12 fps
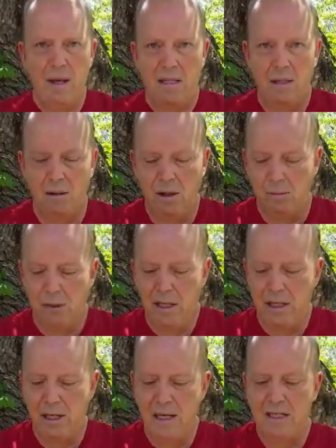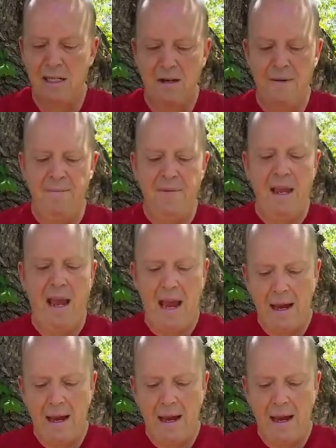makes it look pretty nice.